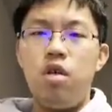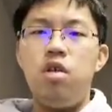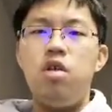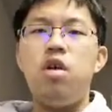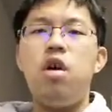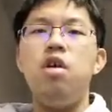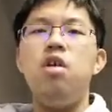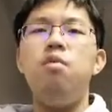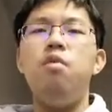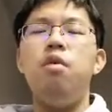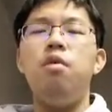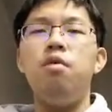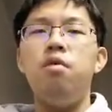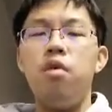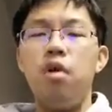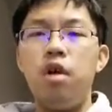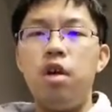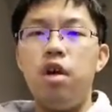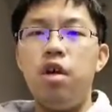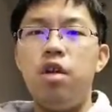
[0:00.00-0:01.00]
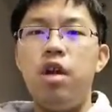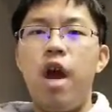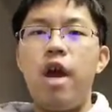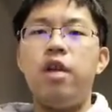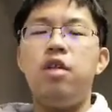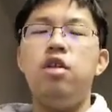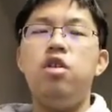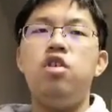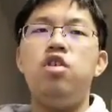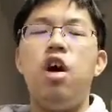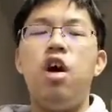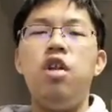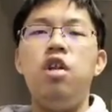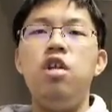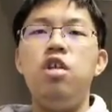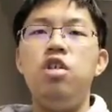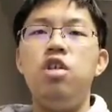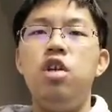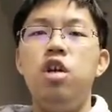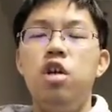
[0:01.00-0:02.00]
Yimou connect the
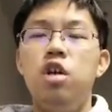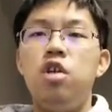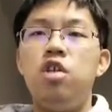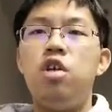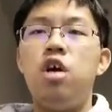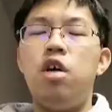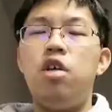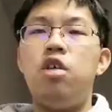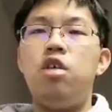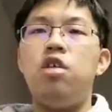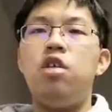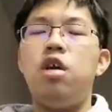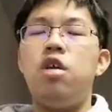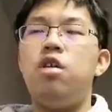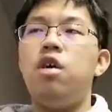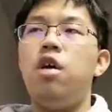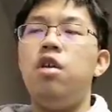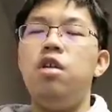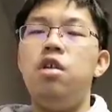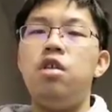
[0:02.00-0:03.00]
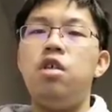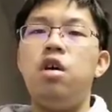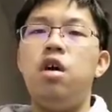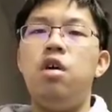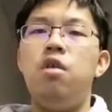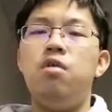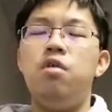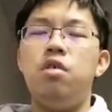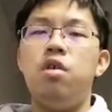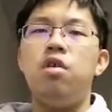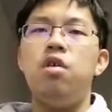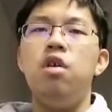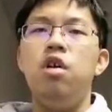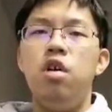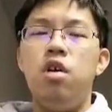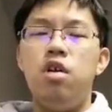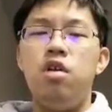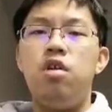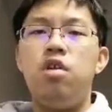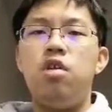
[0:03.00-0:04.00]
Chinese culture
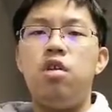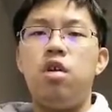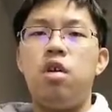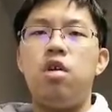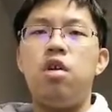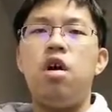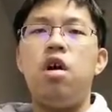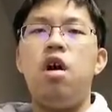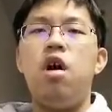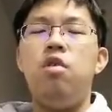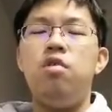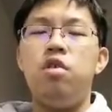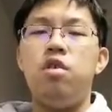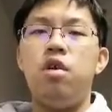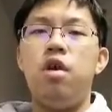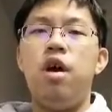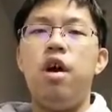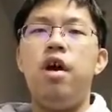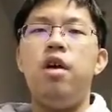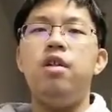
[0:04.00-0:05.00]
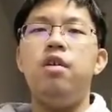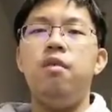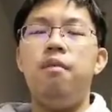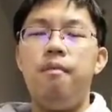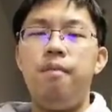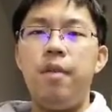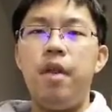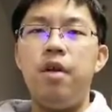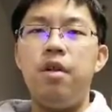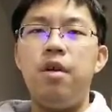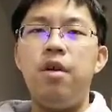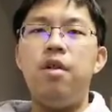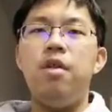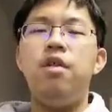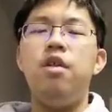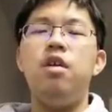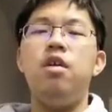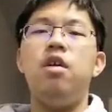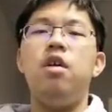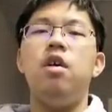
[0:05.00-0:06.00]
and
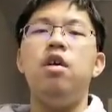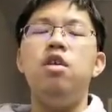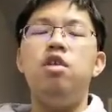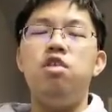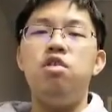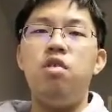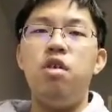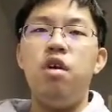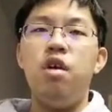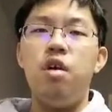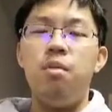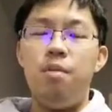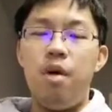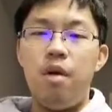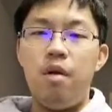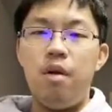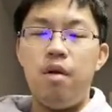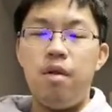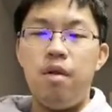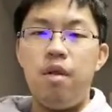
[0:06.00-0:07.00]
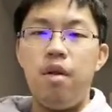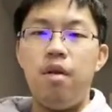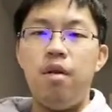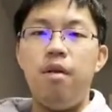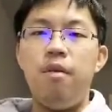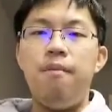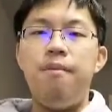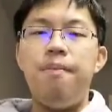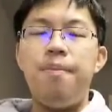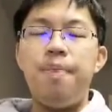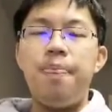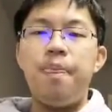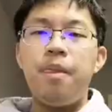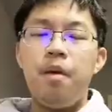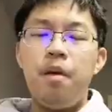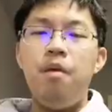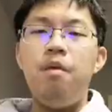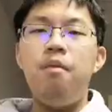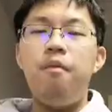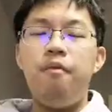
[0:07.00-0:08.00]
thinking, so it make our thinking,
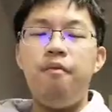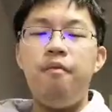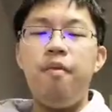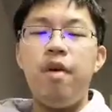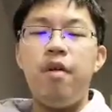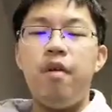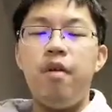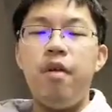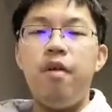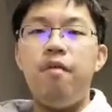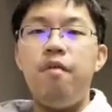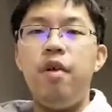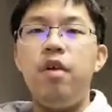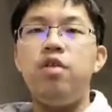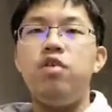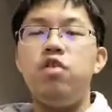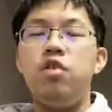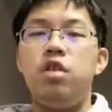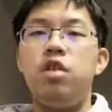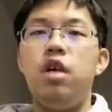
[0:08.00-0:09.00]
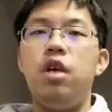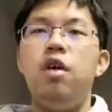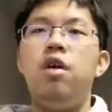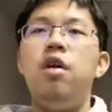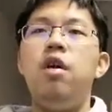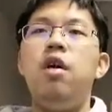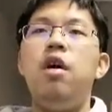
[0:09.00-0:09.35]
make our interesting.